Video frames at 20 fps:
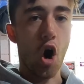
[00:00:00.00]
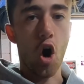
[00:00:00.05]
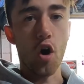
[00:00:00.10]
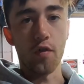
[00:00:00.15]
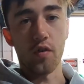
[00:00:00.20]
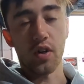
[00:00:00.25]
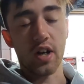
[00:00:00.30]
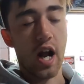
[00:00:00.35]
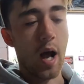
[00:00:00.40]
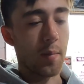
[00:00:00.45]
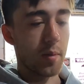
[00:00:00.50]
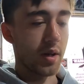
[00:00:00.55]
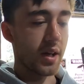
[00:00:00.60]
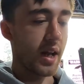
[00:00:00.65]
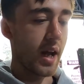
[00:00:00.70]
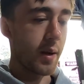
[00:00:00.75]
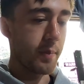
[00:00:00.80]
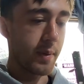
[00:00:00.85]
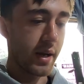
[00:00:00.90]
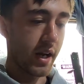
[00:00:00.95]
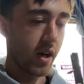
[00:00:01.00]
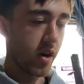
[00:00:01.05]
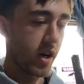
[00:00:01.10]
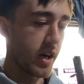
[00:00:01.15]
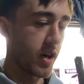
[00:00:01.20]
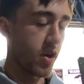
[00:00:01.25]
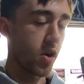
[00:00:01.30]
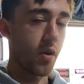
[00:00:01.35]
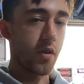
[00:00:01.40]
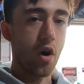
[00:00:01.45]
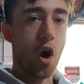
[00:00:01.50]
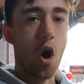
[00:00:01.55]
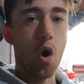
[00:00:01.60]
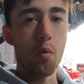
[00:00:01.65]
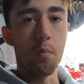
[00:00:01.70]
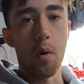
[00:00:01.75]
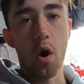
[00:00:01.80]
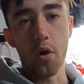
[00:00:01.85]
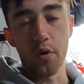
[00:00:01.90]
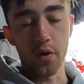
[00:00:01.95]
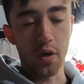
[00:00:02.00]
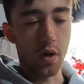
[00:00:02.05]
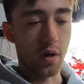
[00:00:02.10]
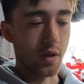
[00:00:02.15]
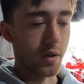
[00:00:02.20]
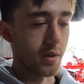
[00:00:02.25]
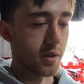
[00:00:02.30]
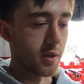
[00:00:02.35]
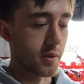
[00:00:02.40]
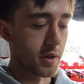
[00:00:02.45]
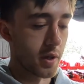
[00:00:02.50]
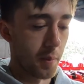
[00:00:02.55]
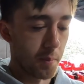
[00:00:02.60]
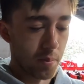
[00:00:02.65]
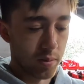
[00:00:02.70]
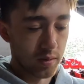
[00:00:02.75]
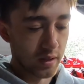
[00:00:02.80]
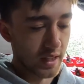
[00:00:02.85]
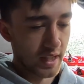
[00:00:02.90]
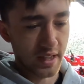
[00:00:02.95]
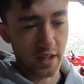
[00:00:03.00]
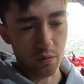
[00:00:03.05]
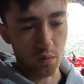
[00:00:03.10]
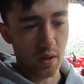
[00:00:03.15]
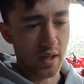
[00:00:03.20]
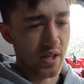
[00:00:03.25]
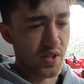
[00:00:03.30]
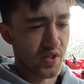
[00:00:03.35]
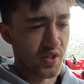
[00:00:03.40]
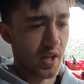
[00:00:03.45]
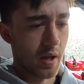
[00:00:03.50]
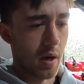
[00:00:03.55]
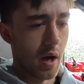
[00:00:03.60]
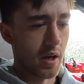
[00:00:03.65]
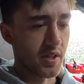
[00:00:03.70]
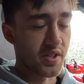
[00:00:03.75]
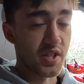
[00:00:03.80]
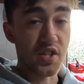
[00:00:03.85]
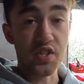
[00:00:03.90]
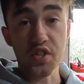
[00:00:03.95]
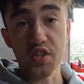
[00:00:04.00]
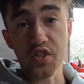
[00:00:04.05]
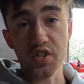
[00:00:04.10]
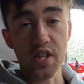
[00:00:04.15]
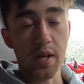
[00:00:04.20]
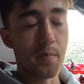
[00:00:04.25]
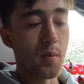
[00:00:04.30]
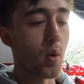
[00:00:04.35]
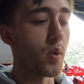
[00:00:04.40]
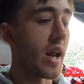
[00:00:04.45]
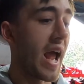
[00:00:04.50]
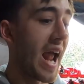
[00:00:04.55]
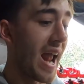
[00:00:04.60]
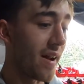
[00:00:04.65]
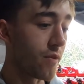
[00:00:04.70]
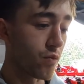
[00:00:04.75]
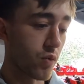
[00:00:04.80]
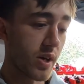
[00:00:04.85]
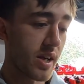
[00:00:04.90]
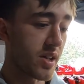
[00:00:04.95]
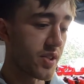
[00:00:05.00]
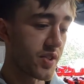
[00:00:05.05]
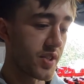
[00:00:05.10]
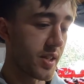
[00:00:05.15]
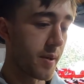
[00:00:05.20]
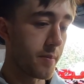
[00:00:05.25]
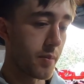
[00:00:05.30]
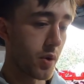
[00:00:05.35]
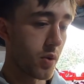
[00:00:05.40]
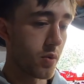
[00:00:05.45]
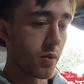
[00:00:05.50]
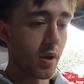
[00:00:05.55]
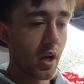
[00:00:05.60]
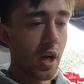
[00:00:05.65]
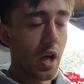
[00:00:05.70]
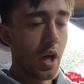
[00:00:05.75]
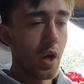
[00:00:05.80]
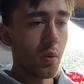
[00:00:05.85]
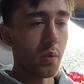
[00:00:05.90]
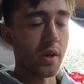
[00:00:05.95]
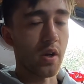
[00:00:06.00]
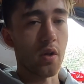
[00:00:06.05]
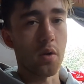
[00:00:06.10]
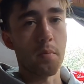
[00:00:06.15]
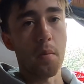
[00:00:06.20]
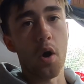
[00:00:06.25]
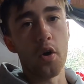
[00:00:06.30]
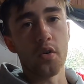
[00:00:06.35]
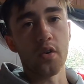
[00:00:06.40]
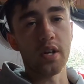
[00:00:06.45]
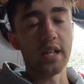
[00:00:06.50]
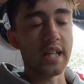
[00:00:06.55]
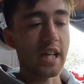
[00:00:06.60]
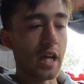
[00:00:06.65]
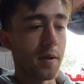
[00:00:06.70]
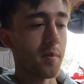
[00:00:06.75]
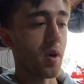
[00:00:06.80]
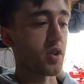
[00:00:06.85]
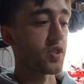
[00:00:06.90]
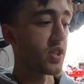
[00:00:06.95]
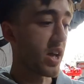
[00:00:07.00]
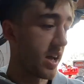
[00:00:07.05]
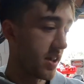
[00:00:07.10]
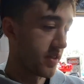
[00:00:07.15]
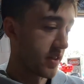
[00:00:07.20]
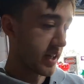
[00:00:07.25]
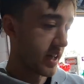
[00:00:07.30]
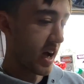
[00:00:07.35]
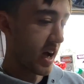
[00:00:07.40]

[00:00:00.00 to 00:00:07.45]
over a couple of day period, I got the whole motor completely disassembled and reassembled. We got the motor and gearbox in the